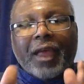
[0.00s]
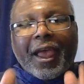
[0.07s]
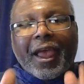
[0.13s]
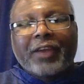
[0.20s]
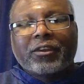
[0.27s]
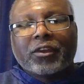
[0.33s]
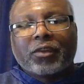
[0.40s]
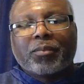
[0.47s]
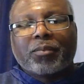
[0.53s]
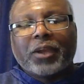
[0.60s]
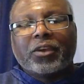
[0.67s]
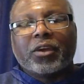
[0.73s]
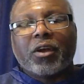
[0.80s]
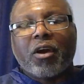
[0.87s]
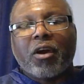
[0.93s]
Ask to
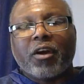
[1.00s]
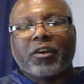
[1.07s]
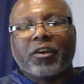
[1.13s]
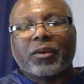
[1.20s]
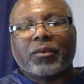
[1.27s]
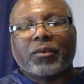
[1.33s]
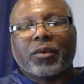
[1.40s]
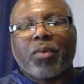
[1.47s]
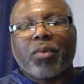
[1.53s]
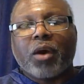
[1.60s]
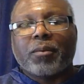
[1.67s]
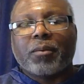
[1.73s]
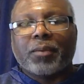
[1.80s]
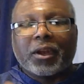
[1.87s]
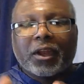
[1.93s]
speak to the hardship
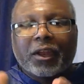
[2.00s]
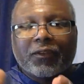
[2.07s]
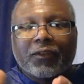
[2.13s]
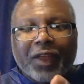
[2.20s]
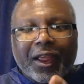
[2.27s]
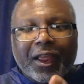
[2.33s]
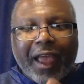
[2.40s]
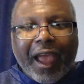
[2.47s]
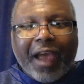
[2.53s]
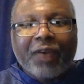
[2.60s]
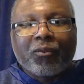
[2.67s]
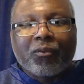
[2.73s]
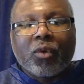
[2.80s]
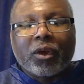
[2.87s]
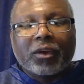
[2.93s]
department if they
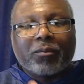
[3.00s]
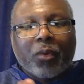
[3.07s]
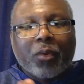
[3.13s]
have one.